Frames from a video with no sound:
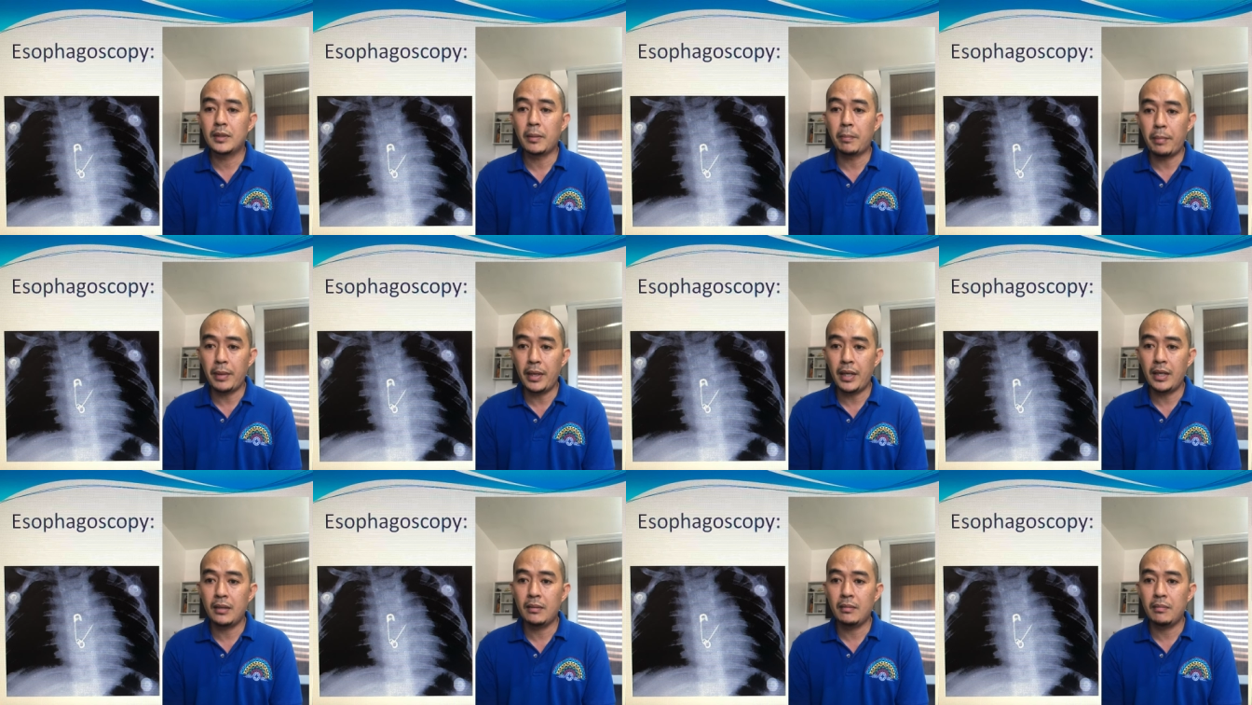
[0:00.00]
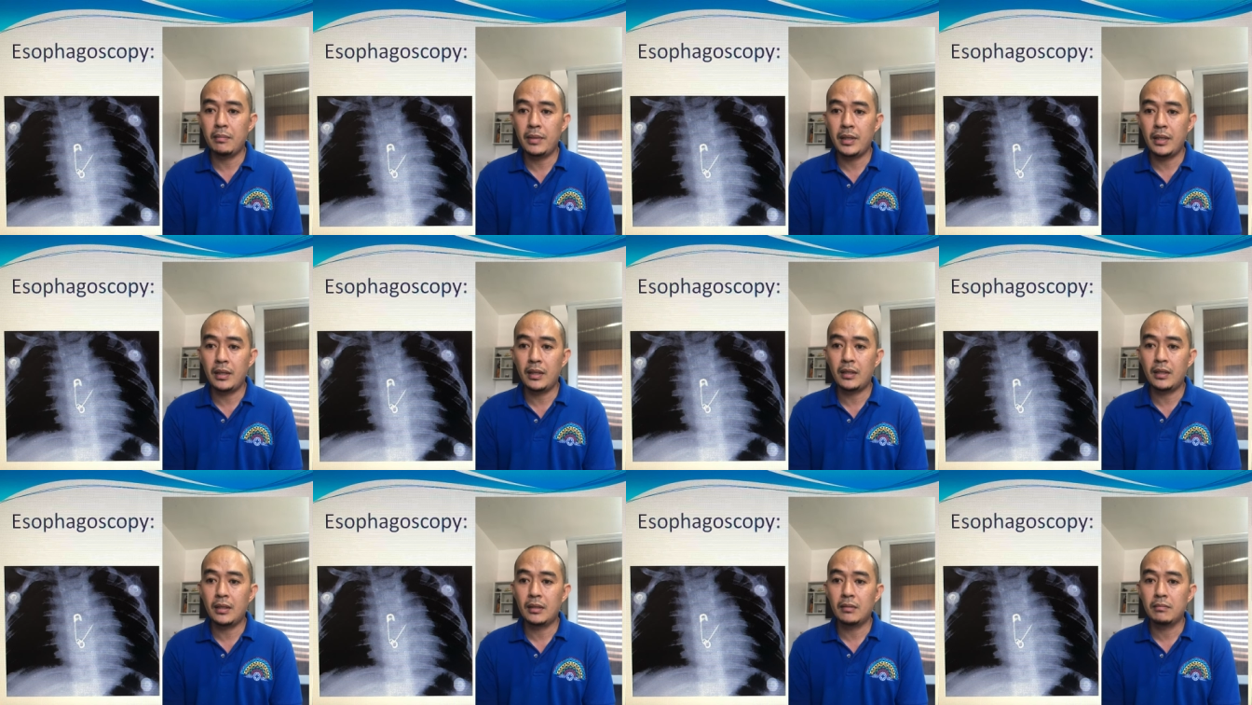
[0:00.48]
pin
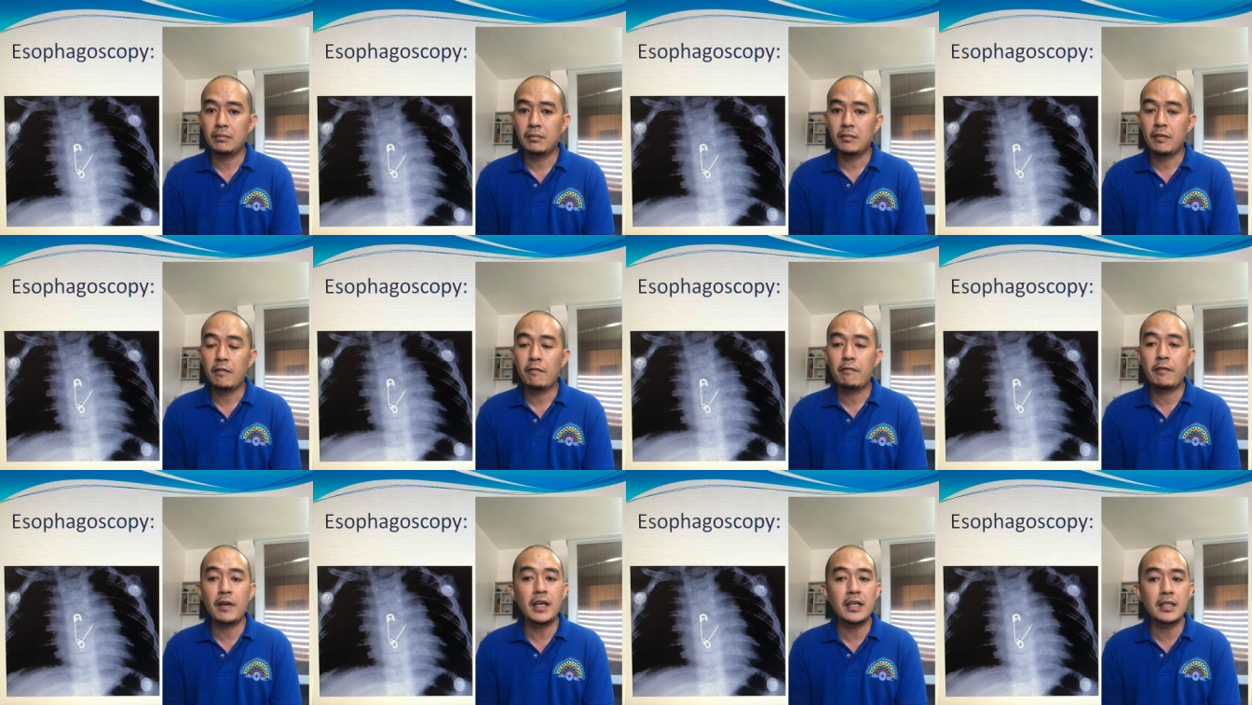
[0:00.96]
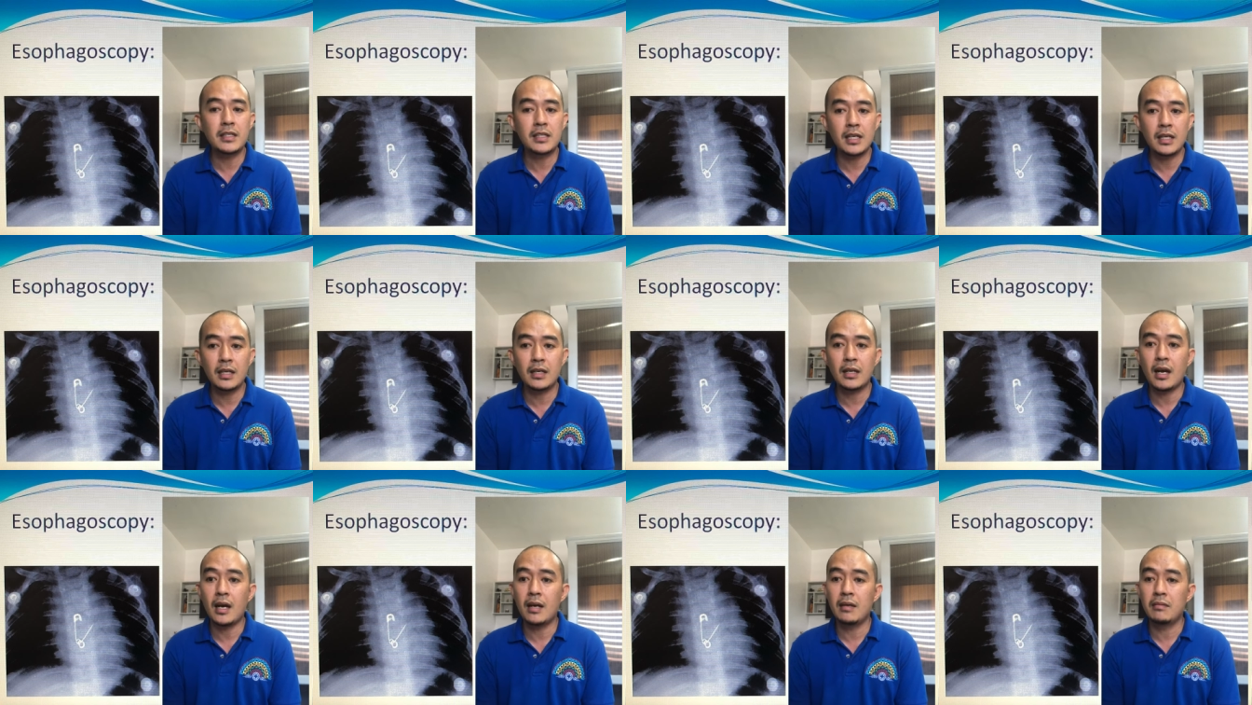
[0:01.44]
being
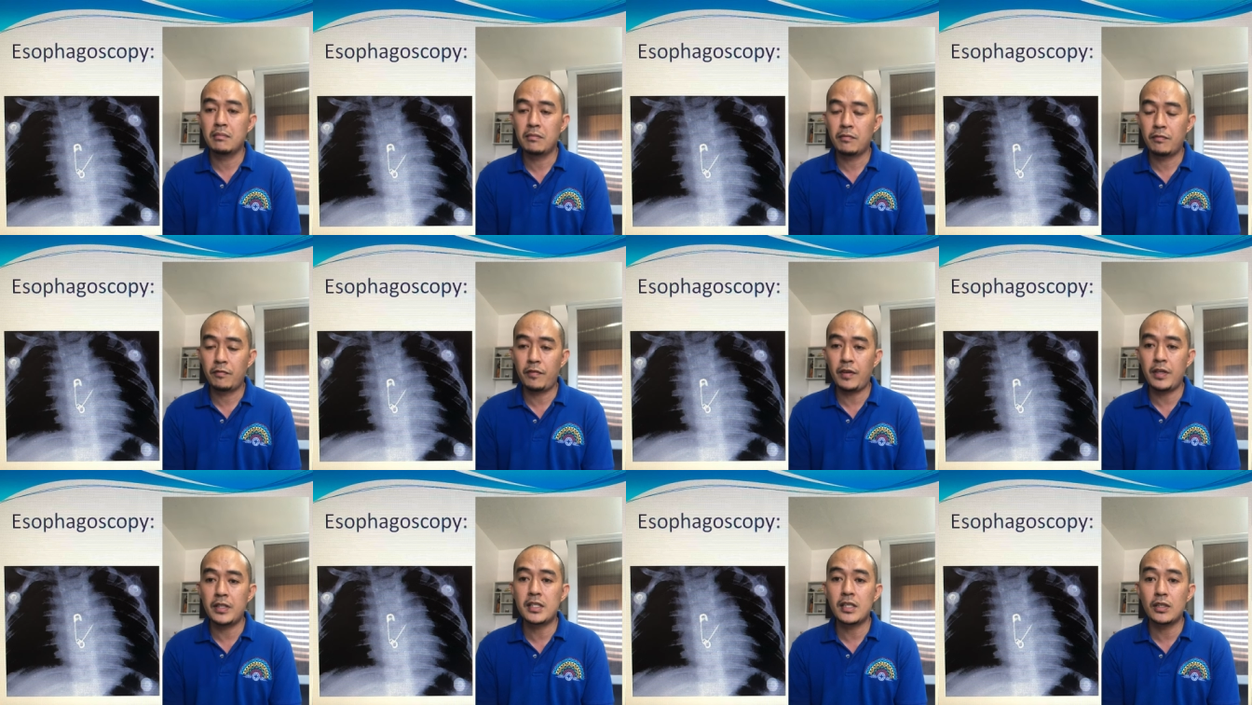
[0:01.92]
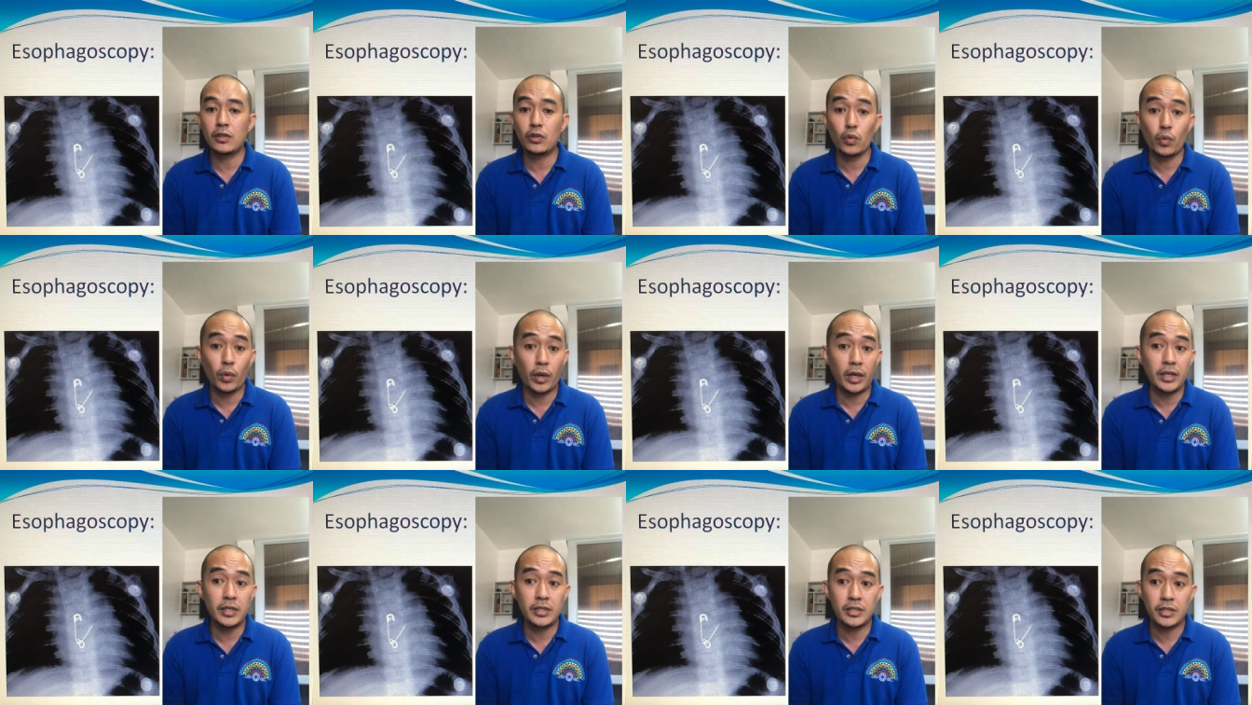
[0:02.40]
facing
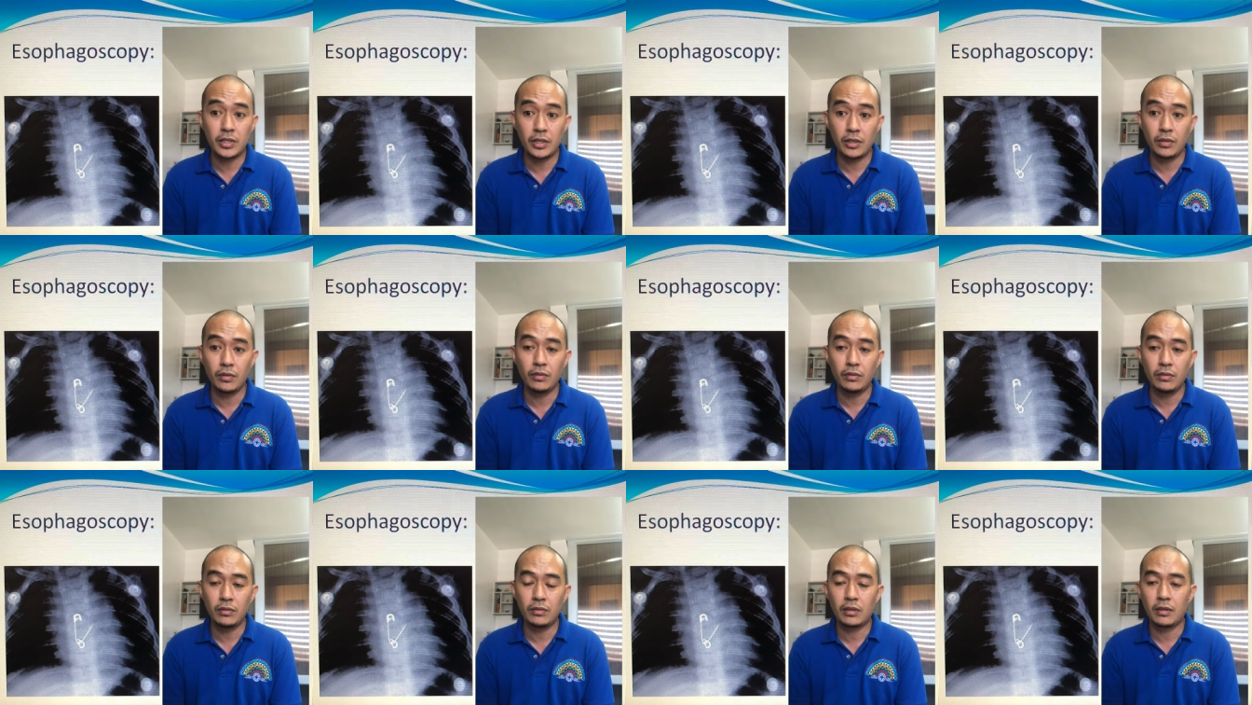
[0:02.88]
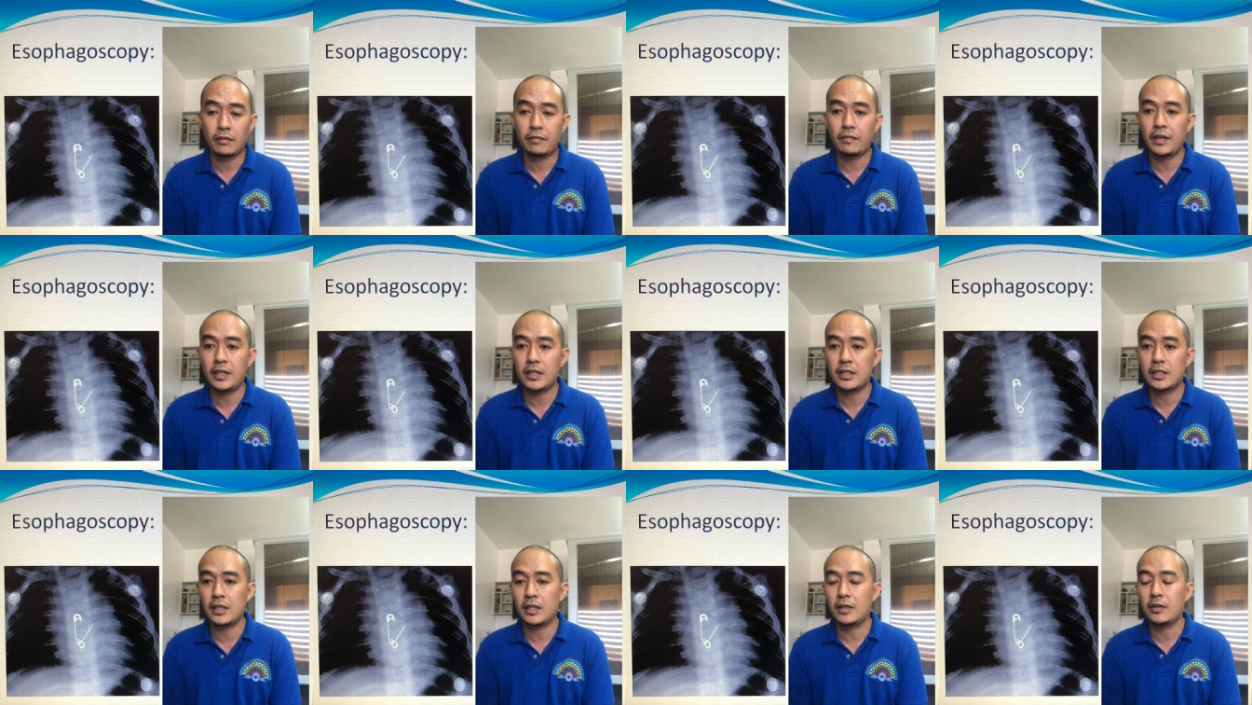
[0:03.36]
towards you, or
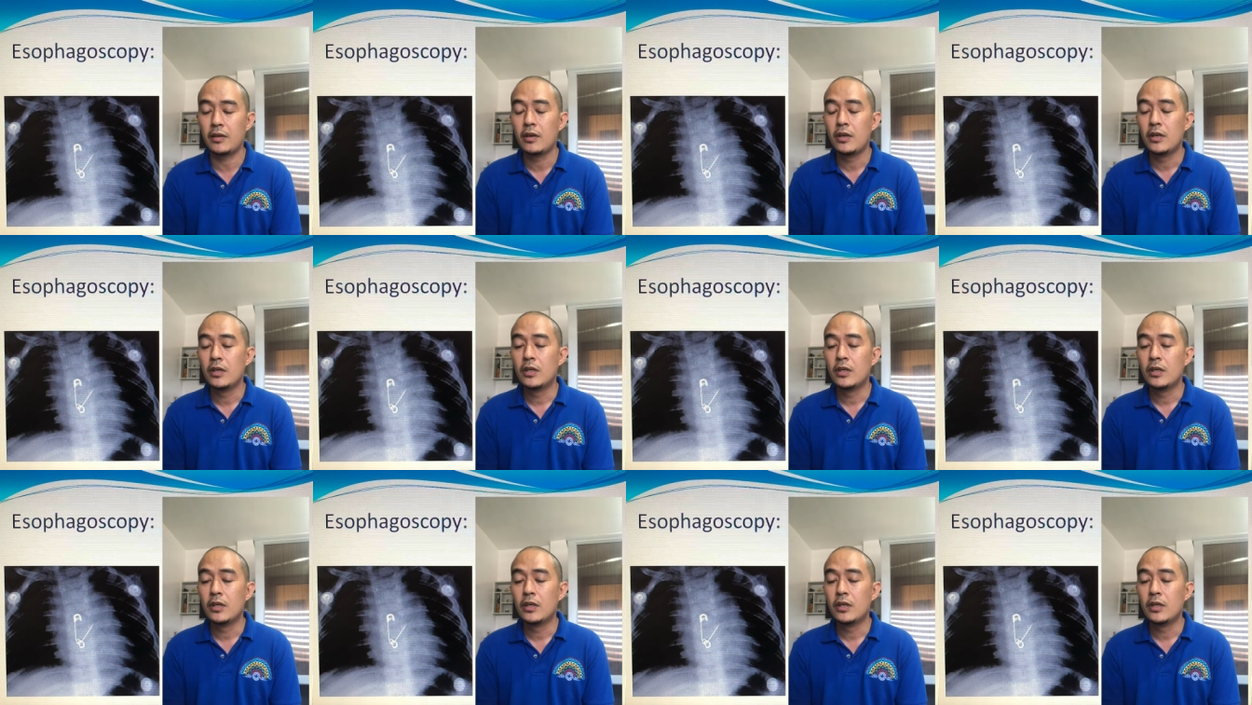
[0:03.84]
facing